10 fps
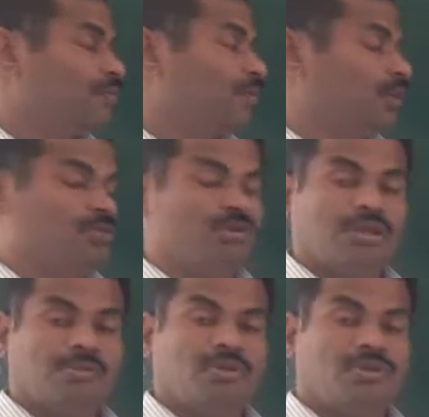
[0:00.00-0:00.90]
the
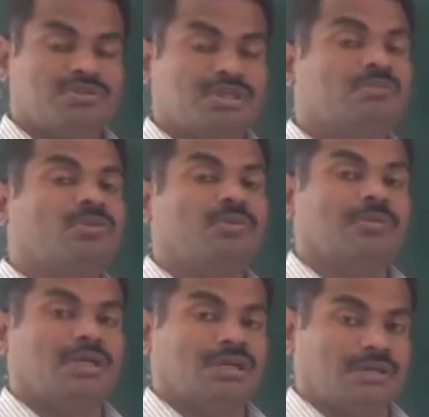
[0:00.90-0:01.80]
moving of holes and moving
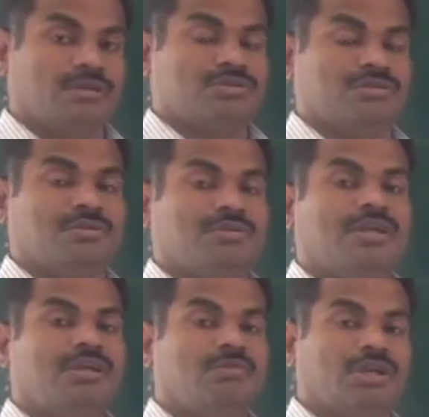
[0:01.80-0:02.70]
of electrons,
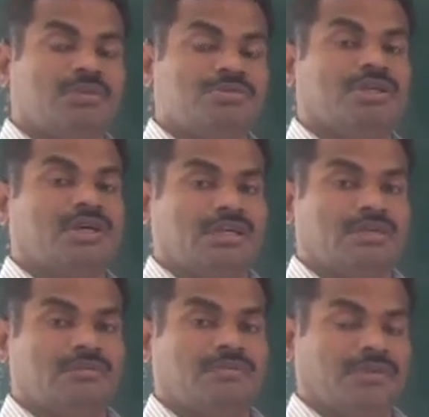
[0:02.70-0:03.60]
that becomes the current.